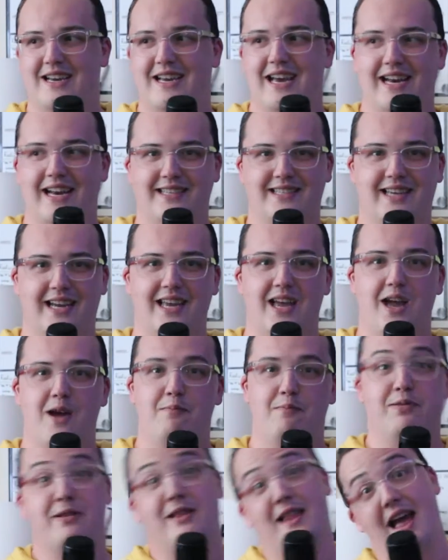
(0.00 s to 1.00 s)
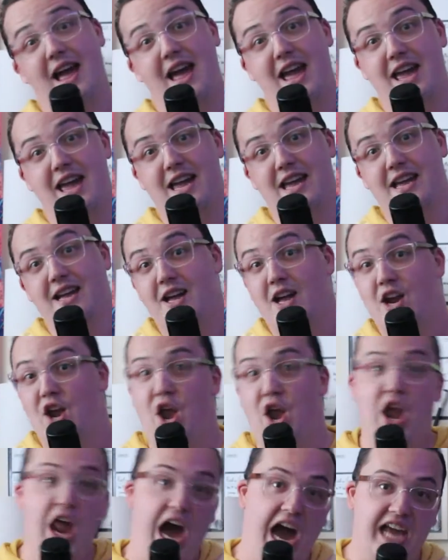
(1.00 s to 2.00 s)
and he's like, "Play
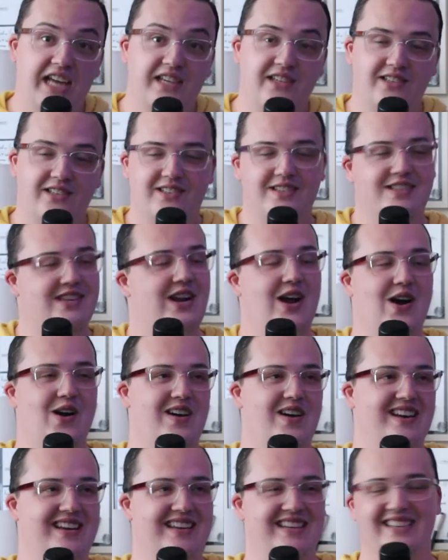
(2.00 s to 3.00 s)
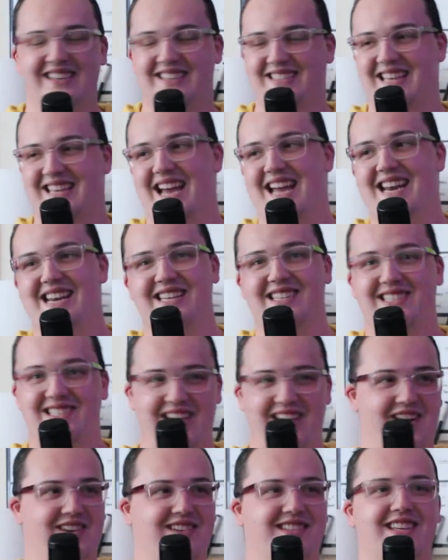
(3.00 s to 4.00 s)
nice," and he does that, and he
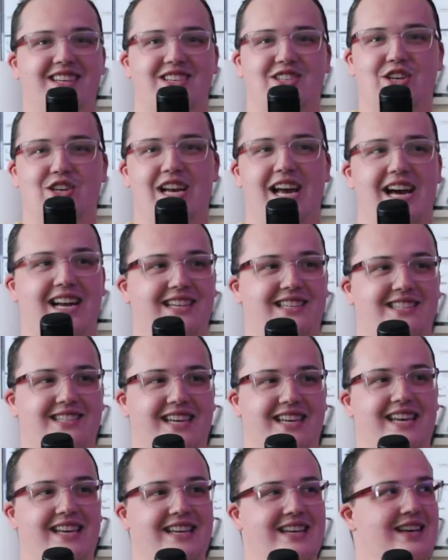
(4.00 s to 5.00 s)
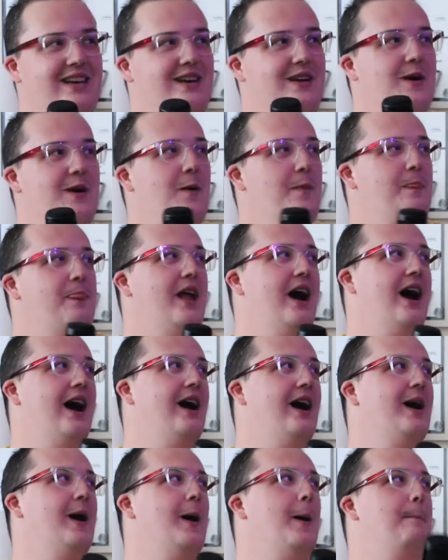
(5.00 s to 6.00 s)
scares the shit out of Sid,
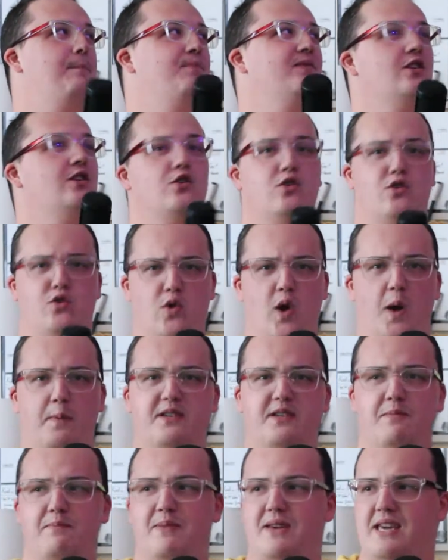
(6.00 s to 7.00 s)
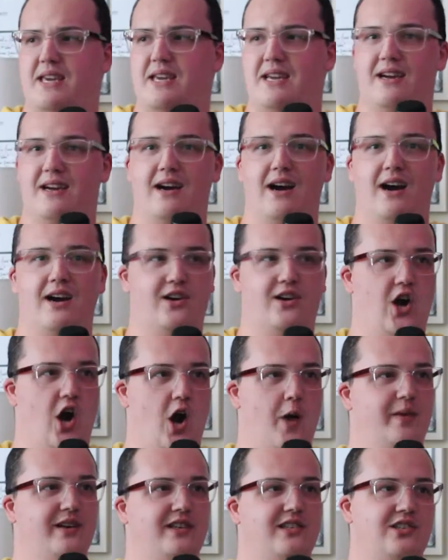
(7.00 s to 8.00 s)
who grew up to be a
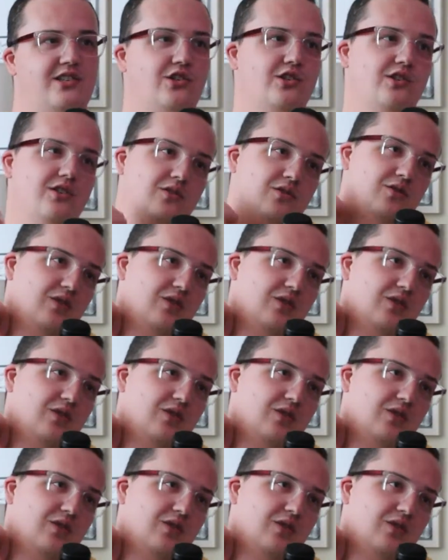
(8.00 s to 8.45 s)
garbage